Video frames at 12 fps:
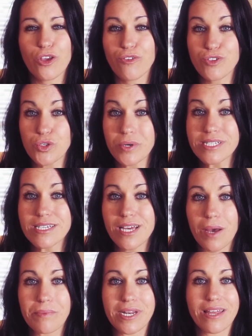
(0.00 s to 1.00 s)
You've joined a
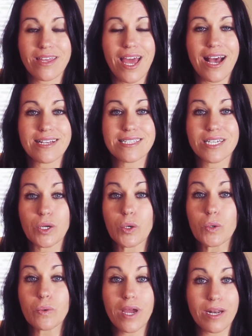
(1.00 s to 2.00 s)
company that has an
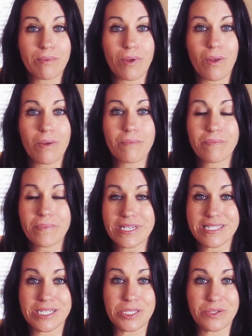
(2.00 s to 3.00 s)
incredible
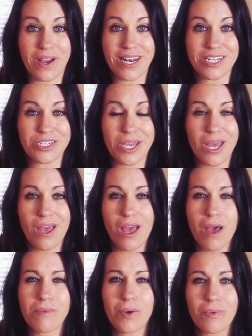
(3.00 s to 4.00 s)
business strategy.
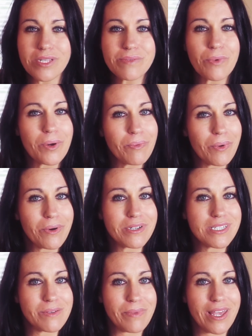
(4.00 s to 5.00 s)
But what's more
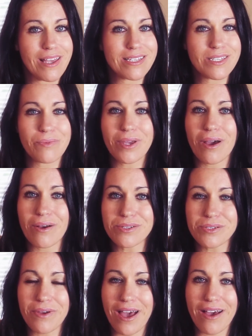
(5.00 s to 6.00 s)
important to me is that we
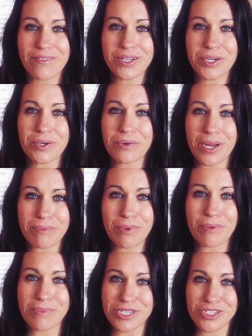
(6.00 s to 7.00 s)
also have an
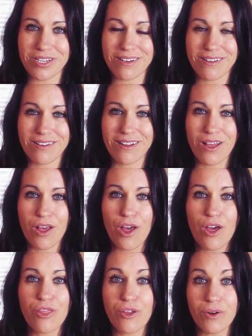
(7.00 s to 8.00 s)
incredible mission.
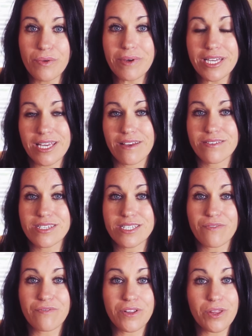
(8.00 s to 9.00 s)
31 Gives is
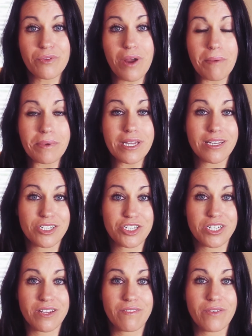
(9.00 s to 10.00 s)
a philanthropic
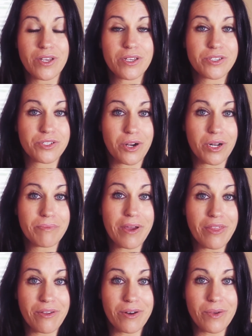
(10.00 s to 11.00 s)
initiative started
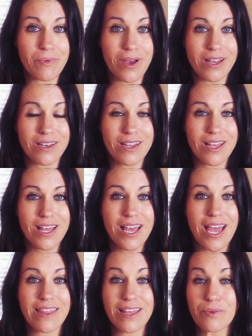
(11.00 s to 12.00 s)
by 31 and
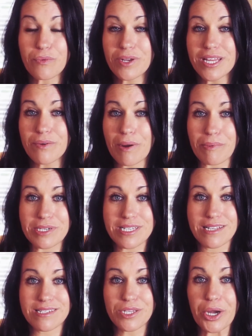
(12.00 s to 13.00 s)
that really
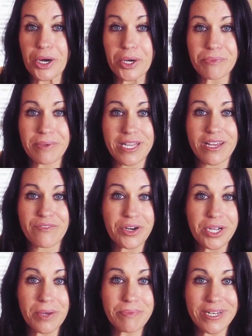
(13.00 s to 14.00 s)
represents the heartbeat of
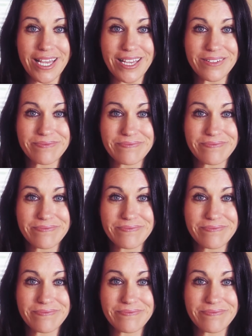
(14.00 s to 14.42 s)
our company.